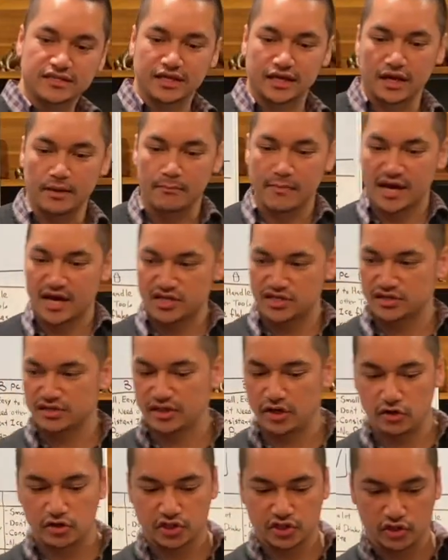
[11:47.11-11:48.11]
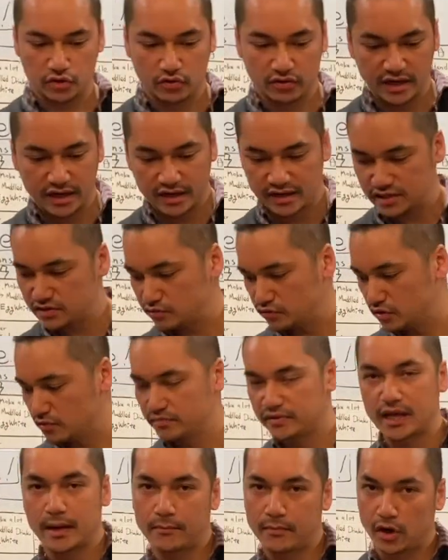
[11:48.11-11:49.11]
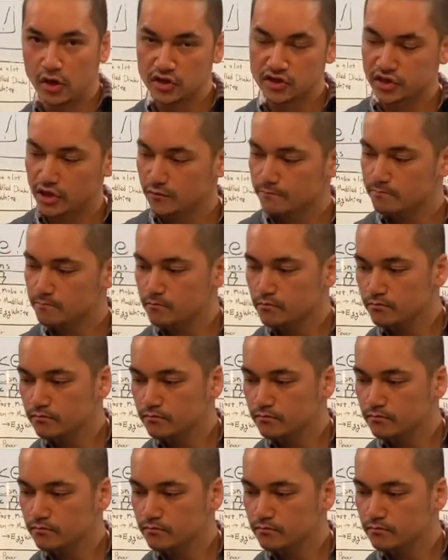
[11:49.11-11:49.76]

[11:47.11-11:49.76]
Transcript: It's like imagine your soda is room temp also.